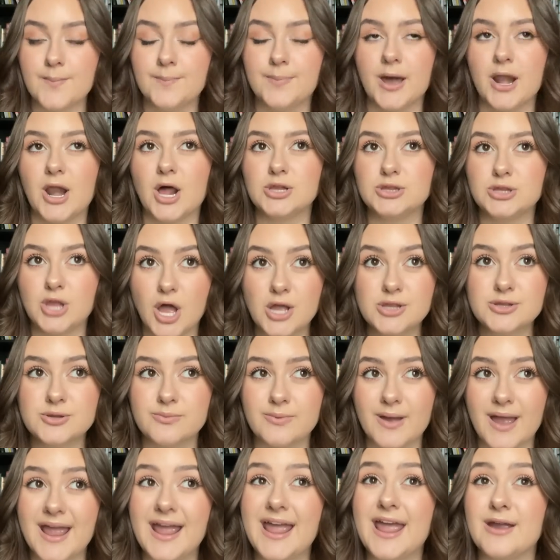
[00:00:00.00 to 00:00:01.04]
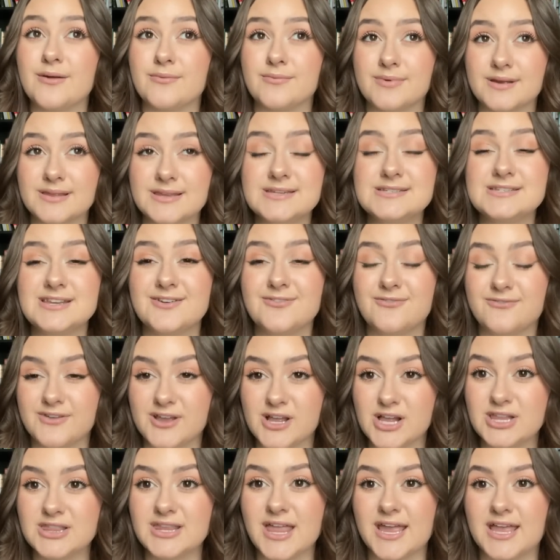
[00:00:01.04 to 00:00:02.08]
But along the way, it really did
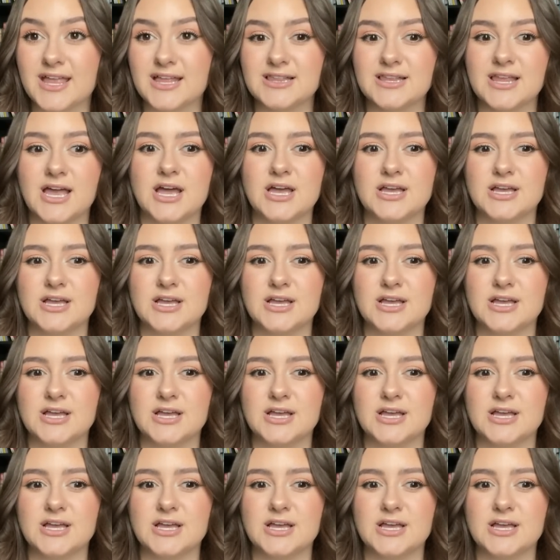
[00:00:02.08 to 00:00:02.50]
feel like